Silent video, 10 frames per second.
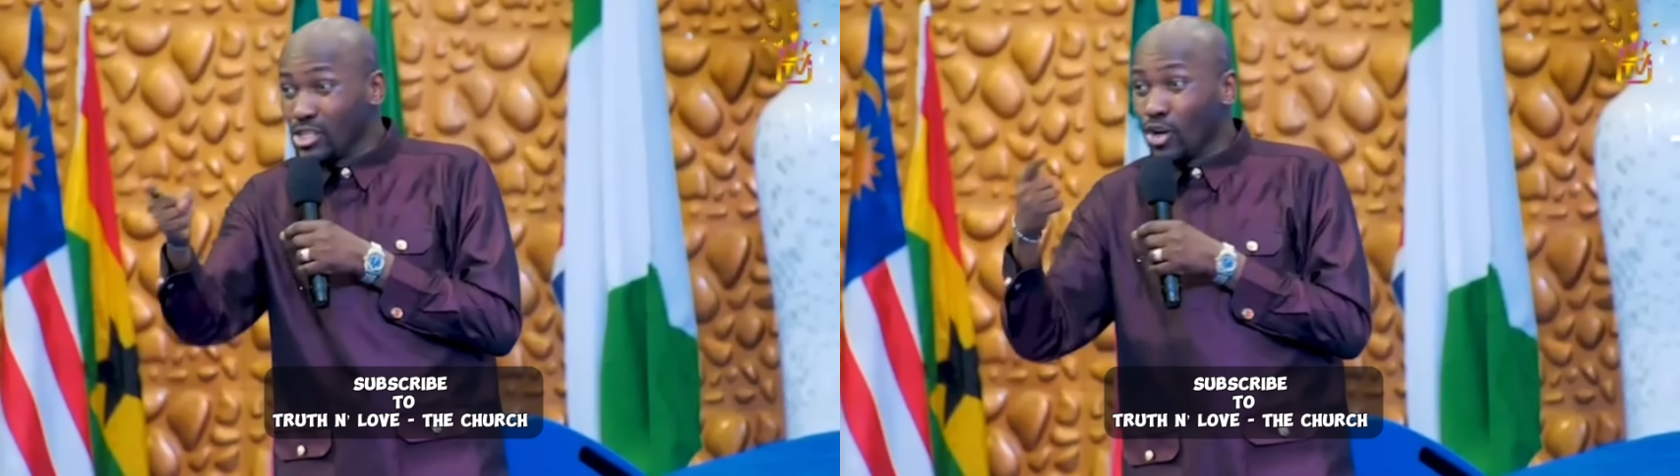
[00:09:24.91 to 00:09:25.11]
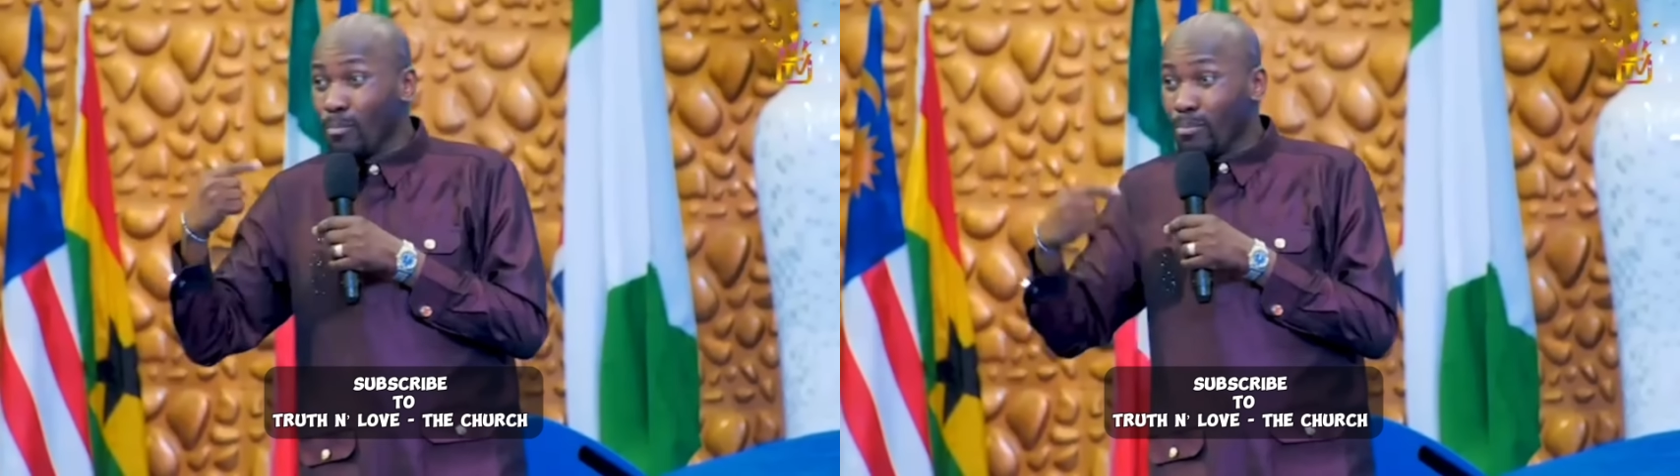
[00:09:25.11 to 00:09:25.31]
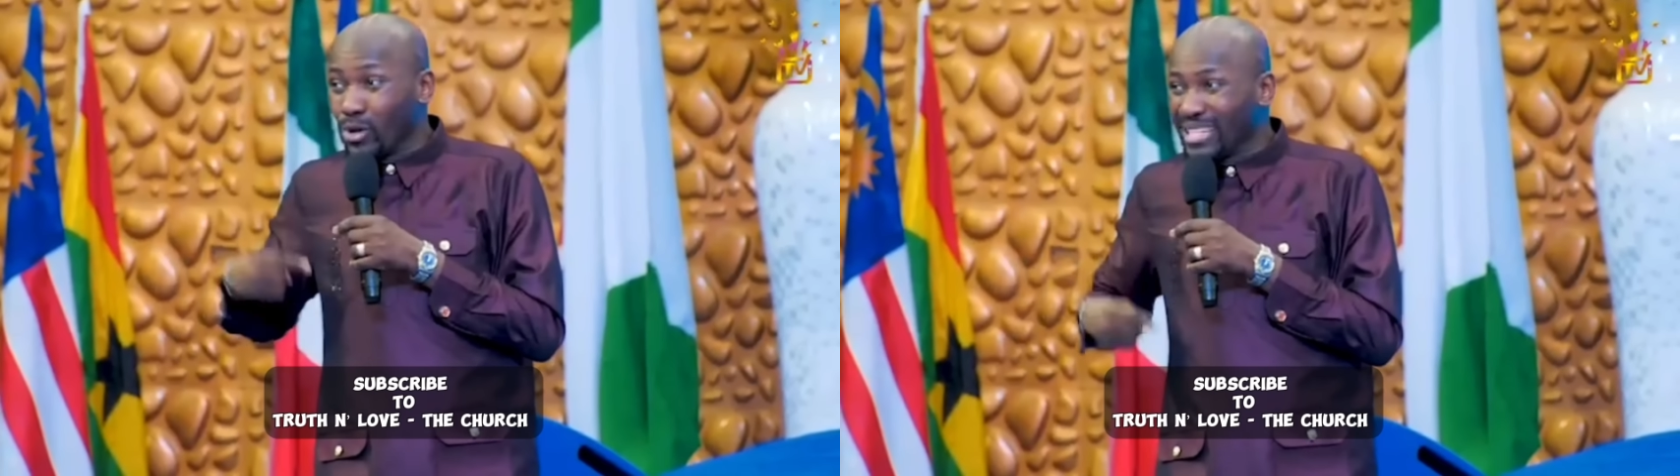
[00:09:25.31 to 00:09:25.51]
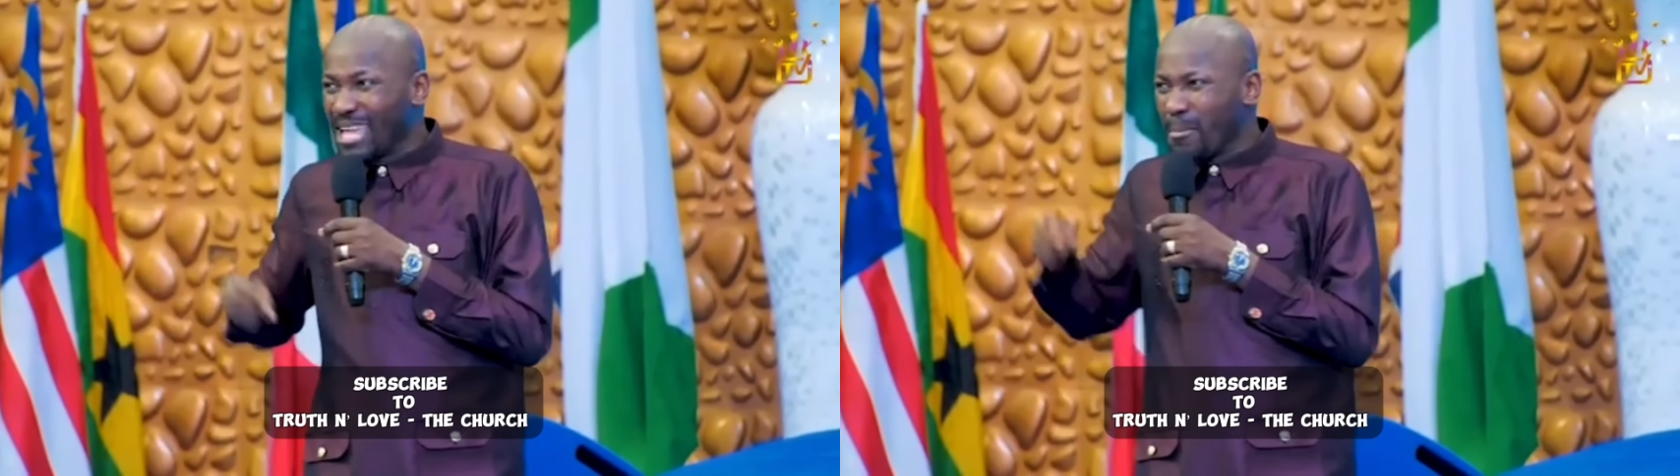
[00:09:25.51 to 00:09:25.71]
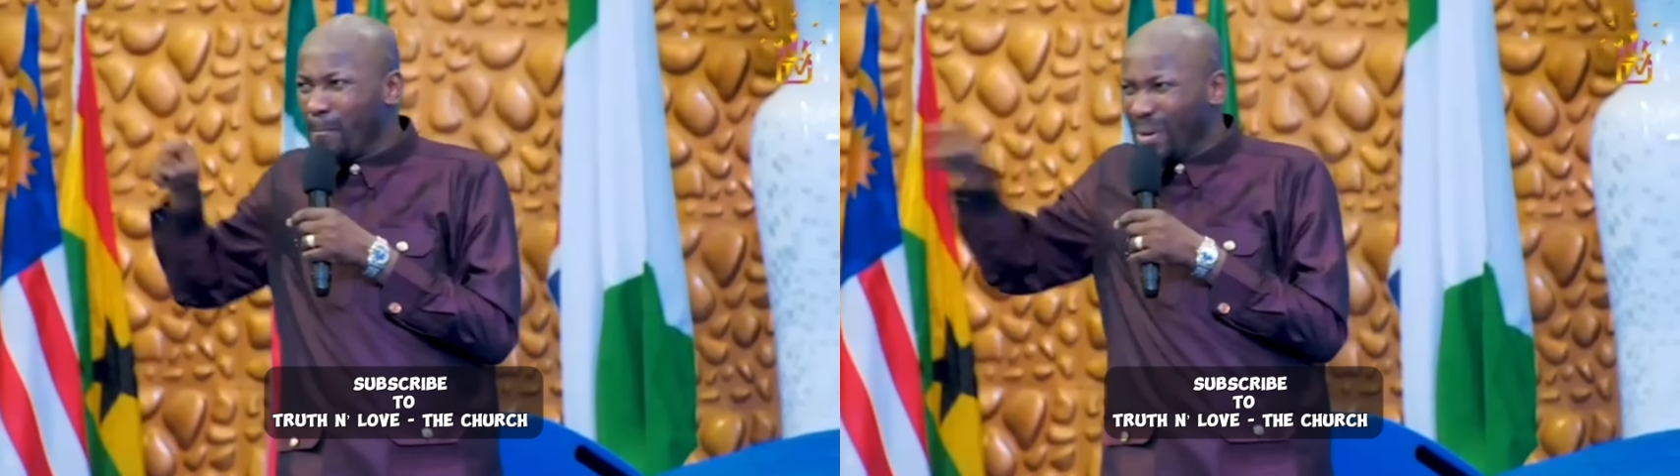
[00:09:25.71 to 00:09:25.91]
your brother
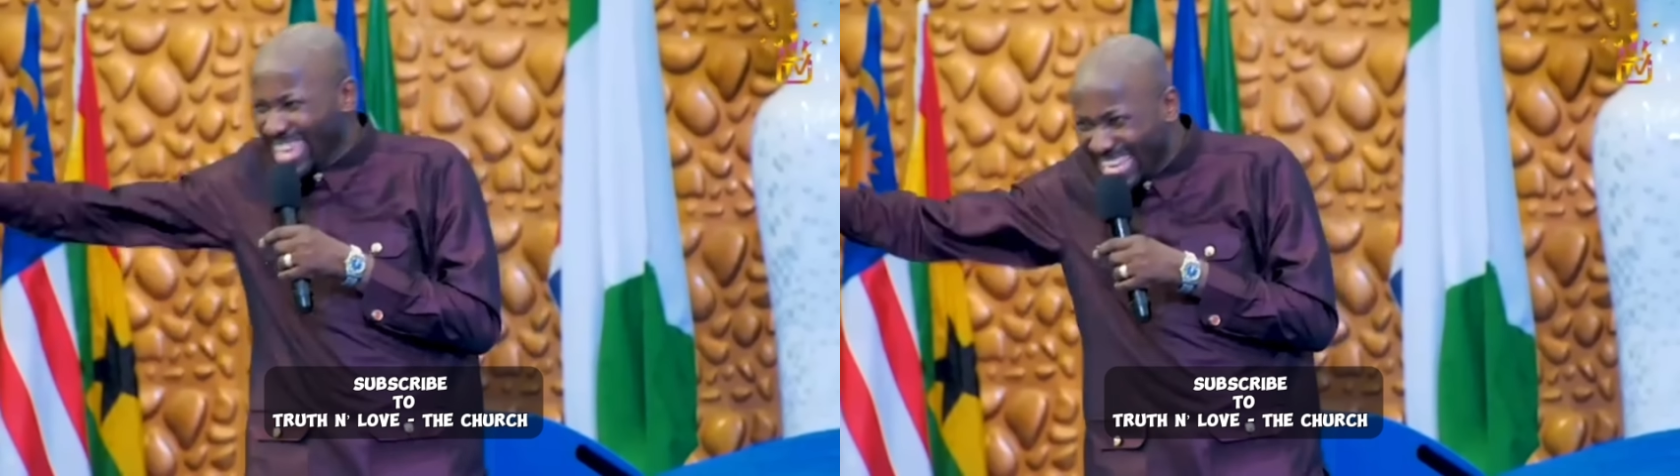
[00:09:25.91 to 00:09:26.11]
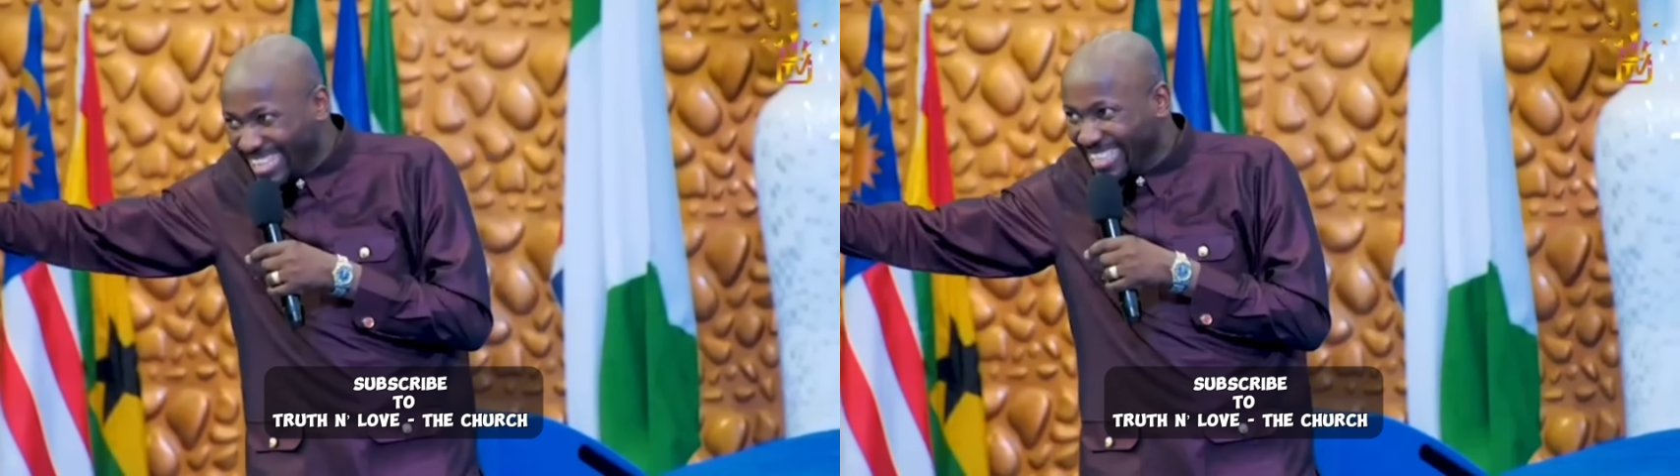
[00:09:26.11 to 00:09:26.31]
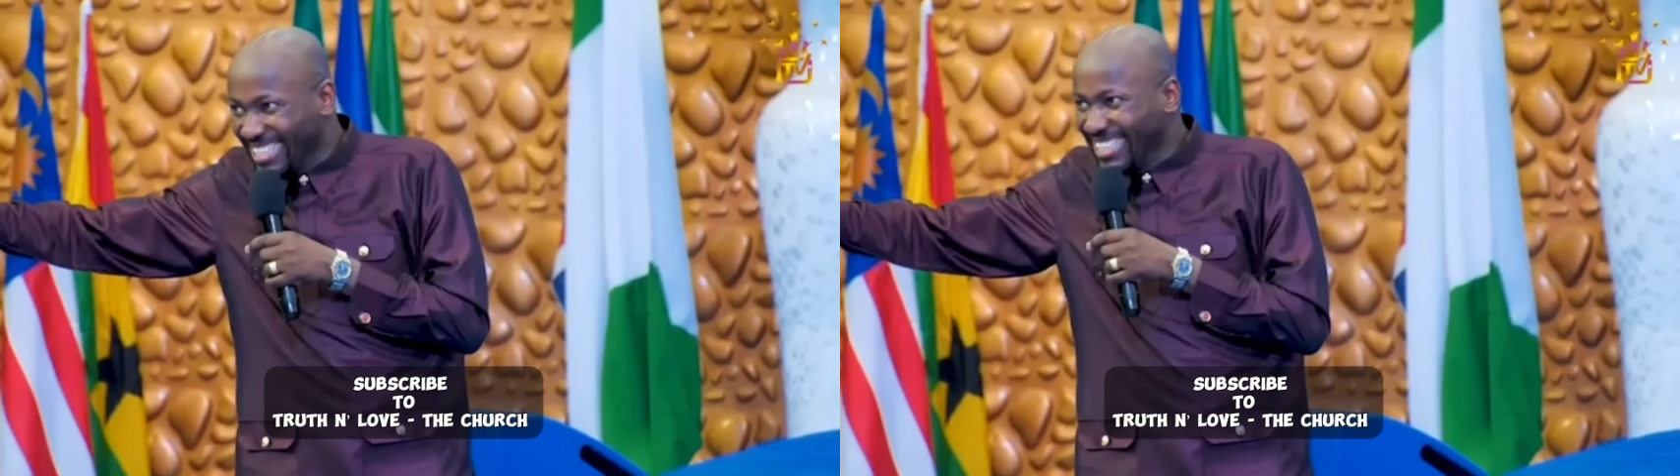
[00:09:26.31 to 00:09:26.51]
in pain,